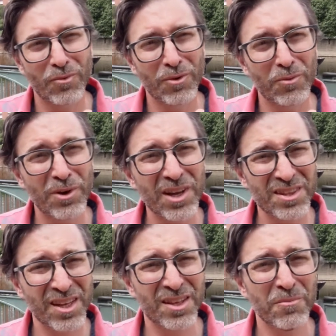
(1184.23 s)
when we
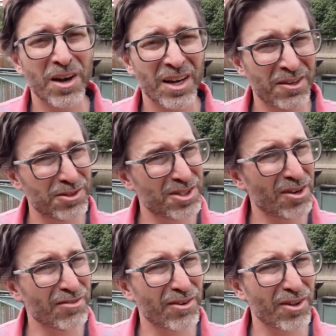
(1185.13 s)
think that money will
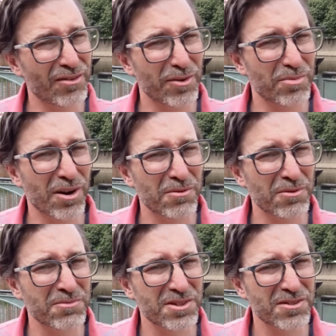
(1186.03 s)
solve all of our
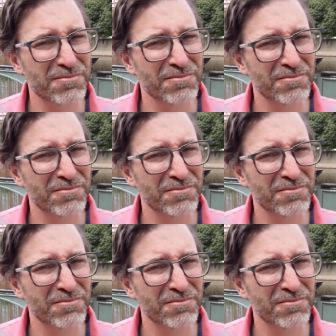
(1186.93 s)
problems,